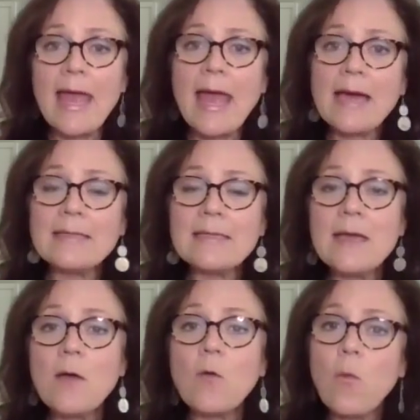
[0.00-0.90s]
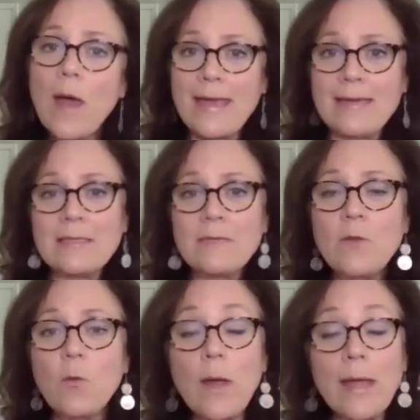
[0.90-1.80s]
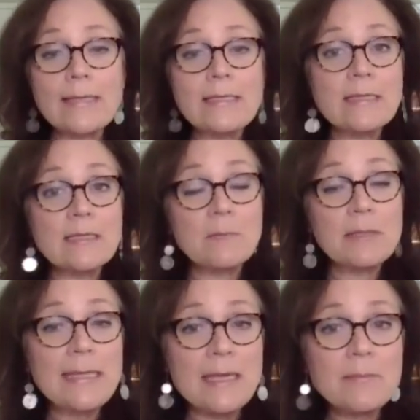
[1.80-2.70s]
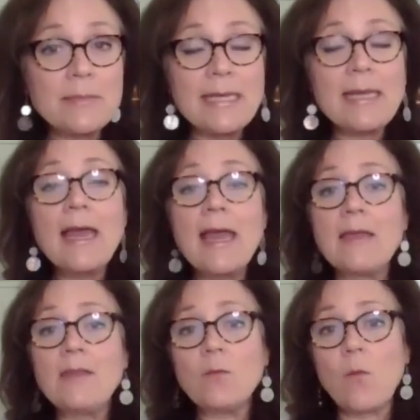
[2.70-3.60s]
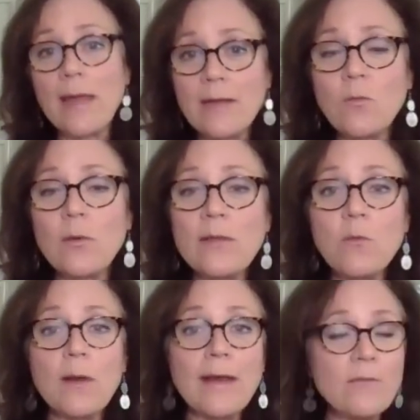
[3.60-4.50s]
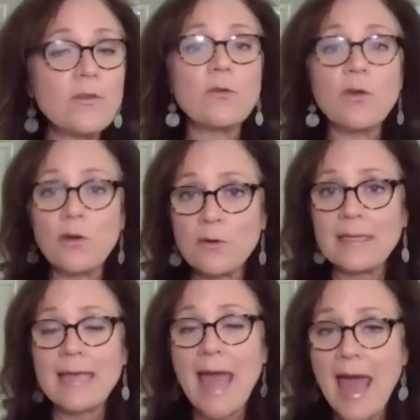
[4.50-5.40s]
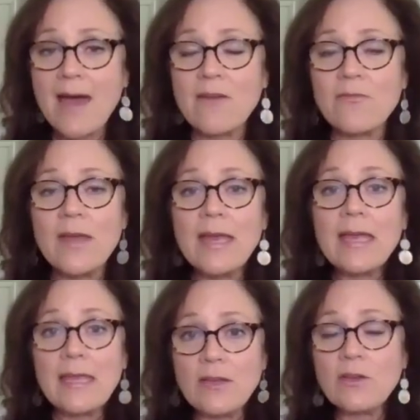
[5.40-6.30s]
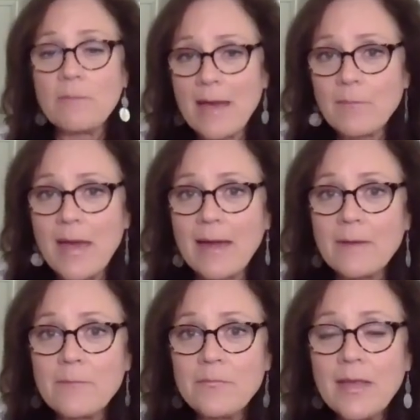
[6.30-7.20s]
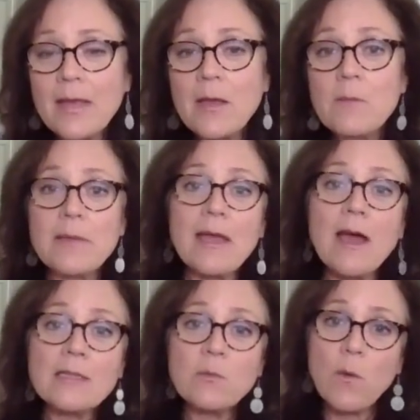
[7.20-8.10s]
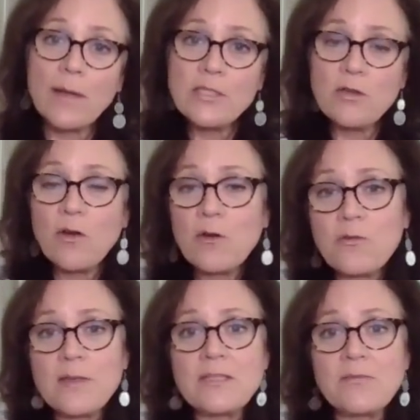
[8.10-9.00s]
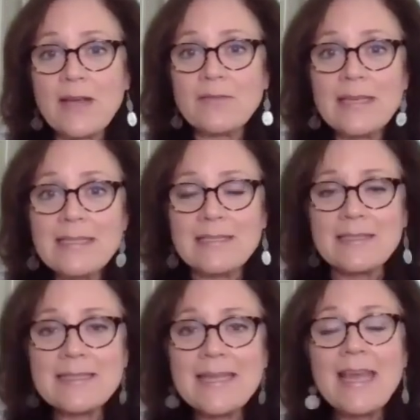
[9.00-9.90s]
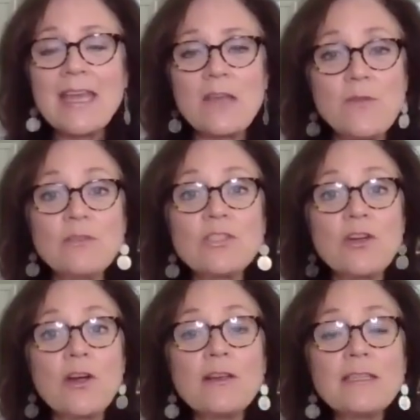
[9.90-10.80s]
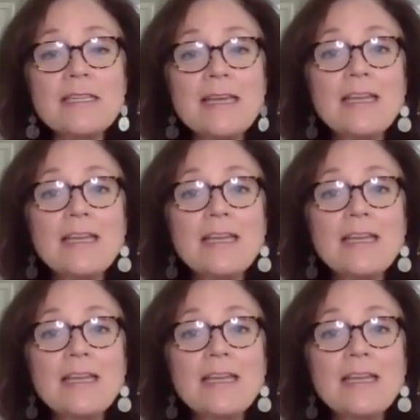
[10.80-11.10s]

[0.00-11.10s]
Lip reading: and weigh it completely empty, and then weigh it with whatever you currently have in your backpack. Because once you go through these 5 lessons, if you start,